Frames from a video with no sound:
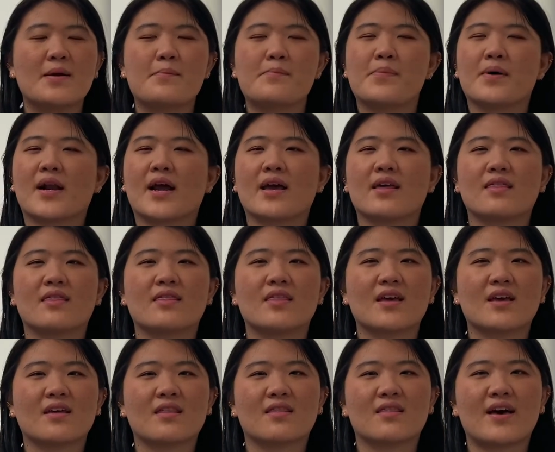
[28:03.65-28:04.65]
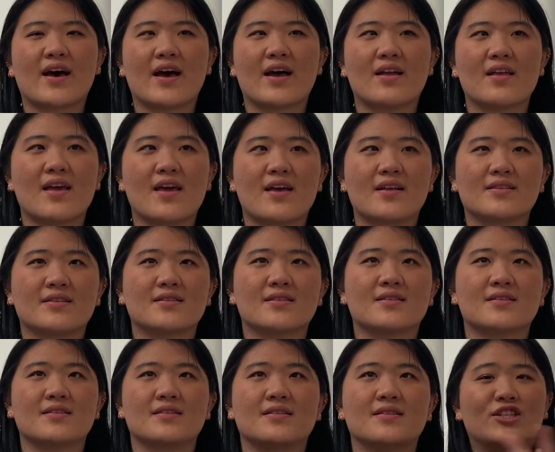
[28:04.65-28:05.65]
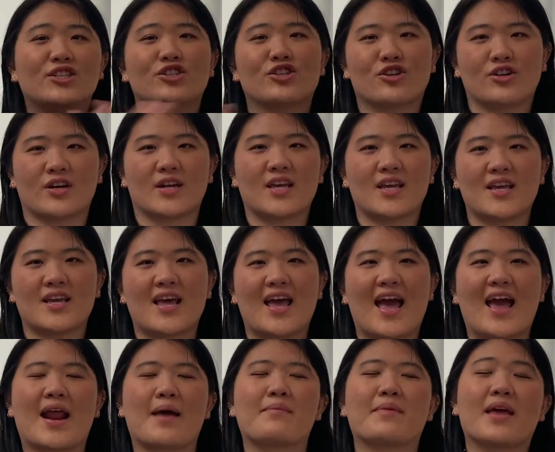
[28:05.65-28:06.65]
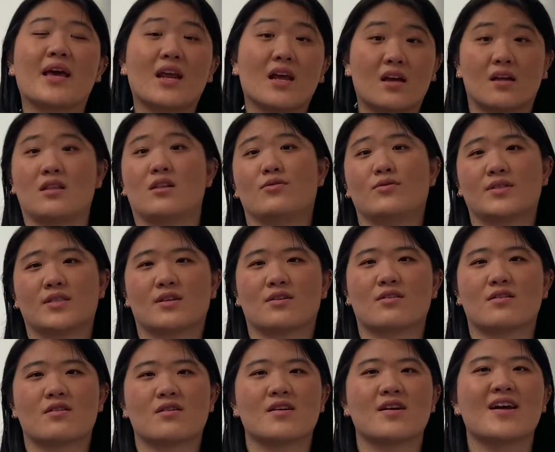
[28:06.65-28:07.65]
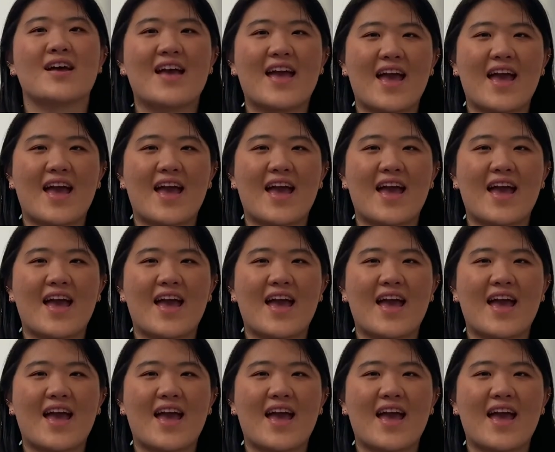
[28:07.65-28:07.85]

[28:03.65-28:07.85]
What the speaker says: but I think that it's a journey and I'm getting closer,